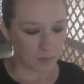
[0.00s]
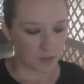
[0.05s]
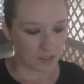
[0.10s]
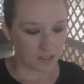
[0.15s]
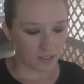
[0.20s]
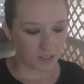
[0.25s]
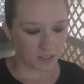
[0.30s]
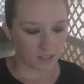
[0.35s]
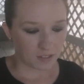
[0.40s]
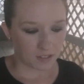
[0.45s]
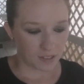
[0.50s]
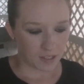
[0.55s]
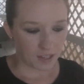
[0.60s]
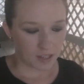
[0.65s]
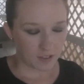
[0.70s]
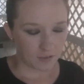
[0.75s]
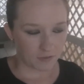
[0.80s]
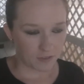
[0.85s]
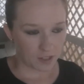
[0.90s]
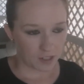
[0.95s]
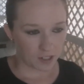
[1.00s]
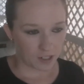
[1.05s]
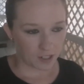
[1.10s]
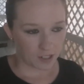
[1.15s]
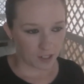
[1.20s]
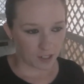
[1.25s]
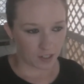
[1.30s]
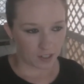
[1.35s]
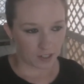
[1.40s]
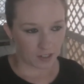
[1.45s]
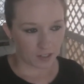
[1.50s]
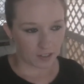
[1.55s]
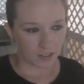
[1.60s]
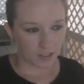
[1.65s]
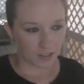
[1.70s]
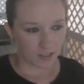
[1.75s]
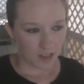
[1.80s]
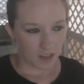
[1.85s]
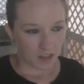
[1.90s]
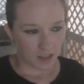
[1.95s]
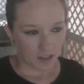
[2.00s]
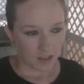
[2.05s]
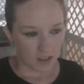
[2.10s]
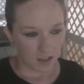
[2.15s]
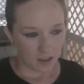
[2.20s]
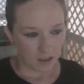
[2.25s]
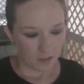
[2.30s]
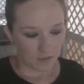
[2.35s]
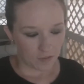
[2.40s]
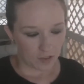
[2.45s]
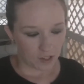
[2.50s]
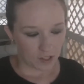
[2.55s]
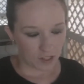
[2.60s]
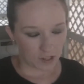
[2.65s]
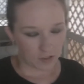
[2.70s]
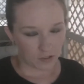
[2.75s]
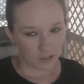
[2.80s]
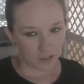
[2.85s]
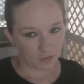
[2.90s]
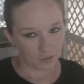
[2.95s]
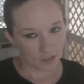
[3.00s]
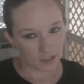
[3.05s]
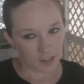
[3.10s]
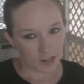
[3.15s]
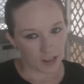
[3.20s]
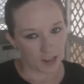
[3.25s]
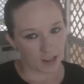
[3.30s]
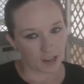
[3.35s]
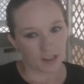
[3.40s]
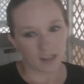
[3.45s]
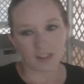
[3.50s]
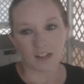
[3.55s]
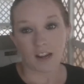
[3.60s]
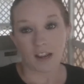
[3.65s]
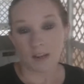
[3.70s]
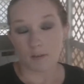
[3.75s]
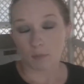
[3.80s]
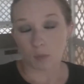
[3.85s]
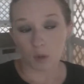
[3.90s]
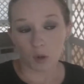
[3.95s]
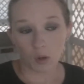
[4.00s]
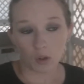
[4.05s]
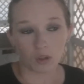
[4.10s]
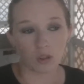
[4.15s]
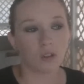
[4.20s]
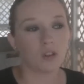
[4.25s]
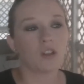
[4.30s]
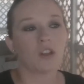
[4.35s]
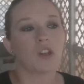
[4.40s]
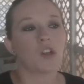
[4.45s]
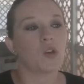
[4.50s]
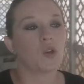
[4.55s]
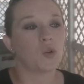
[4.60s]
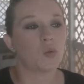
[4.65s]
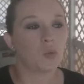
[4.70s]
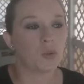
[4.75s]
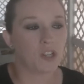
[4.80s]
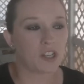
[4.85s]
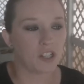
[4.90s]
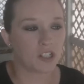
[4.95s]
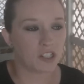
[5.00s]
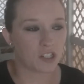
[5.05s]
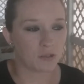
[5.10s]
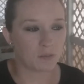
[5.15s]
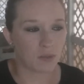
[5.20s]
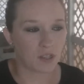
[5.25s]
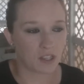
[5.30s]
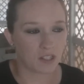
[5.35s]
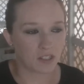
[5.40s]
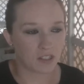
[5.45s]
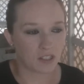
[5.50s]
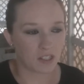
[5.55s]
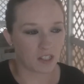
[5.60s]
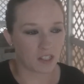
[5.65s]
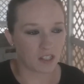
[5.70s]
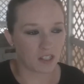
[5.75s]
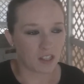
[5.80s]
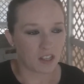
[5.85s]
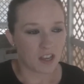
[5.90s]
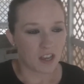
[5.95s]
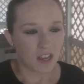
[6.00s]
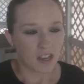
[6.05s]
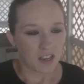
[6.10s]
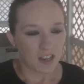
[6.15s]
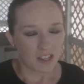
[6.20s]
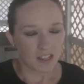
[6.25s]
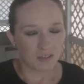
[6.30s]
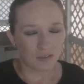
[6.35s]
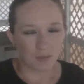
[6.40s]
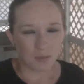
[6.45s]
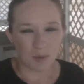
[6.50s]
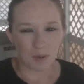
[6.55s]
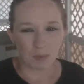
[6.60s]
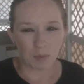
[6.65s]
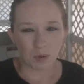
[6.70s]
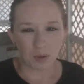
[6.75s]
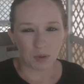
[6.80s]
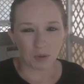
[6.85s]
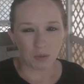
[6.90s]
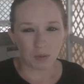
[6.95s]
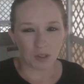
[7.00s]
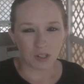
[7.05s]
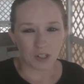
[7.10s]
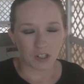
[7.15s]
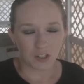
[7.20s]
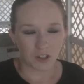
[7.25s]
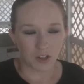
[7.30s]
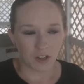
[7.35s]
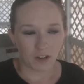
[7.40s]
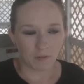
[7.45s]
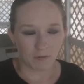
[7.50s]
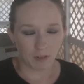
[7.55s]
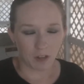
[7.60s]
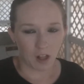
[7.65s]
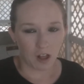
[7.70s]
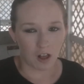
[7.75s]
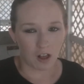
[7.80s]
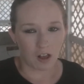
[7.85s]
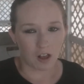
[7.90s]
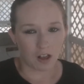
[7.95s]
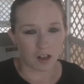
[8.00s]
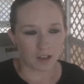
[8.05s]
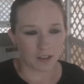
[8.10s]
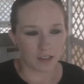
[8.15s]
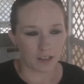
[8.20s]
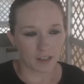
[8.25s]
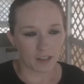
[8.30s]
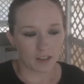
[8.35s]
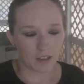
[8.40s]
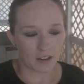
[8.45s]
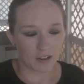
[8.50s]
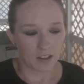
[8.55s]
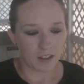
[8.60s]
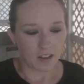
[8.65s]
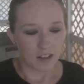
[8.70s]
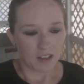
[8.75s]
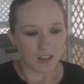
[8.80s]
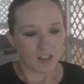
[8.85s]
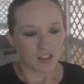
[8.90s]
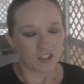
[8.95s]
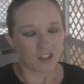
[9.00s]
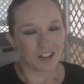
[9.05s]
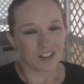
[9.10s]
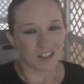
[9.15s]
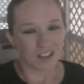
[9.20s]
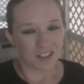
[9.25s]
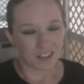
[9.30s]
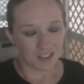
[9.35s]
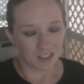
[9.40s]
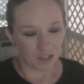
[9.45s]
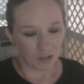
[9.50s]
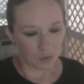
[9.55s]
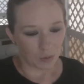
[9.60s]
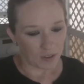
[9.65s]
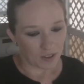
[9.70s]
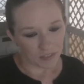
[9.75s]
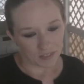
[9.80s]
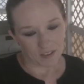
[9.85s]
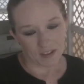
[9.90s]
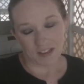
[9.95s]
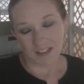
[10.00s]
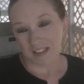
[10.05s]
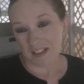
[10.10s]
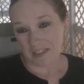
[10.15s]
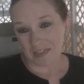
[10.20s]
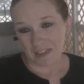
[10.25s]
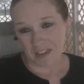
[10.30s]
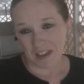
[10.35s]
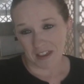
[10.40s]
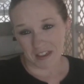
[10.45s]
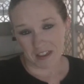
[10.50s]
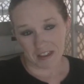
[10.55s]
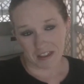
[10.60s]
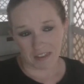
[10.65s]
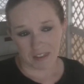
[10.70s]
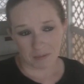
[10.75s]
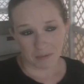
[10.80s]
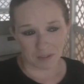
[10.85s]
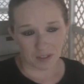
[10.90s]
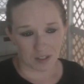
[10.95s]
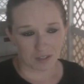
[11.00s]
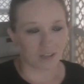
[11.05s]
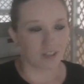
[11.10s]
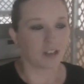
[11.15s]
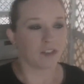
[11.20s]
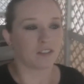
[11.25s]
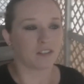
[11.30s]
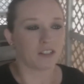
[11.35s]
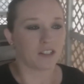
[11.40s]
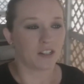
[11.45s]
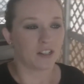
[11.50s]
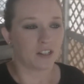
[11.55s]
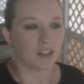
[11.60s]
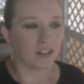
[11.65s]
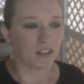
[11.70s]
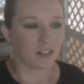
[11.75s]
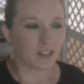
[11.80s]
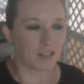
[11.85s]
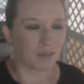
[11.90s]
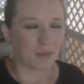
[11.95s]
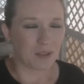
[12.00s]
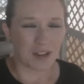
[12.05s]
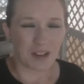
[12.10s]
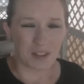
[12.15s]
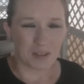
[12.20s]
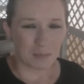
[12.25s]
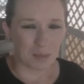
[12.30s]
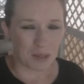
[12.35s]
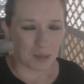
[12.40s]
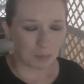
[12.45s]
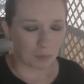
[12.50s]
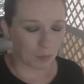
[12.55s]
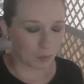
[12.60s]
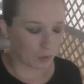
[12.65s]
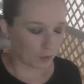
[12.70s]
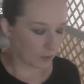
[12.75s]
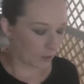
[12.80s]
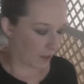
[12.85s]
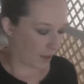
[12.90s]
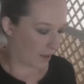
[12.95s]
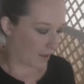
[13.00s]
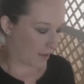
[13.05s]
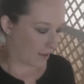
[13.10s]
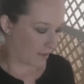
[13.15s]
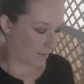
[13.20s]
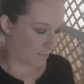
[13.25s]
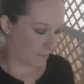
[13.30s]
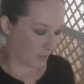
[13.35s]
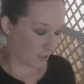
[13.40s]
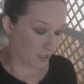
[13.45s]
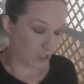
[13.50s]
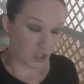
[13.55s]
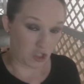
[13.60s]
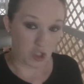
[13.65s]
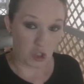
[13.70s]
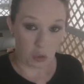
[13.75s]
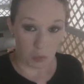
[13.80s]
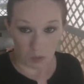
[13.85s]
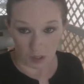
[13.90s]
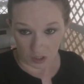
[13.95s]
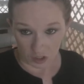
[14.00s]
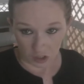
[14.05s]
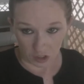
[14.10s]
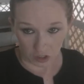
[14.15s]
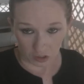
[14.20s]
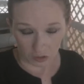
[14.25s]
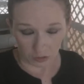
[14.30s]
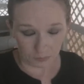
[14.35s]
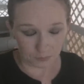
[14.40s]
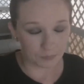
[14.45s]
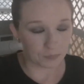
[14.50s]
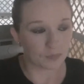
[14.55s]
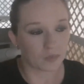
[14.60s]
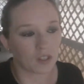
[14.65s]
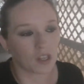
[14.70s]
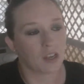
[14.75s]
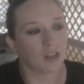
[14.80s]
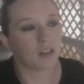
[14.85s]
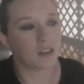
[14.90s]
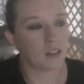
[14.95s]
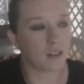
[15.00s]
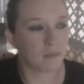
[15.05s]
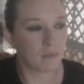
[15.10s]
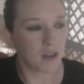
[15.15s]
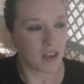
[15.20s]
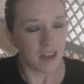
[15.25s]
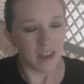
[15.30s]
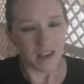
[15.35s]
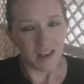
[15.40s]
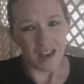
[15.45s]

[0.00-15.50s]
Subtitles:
Basically, Veda is videos every day in April, which means that it's for people who want to try to vlog and trying to get in the swing of things, I think, and get themselves out there and meet other people. I am assuming so. I'm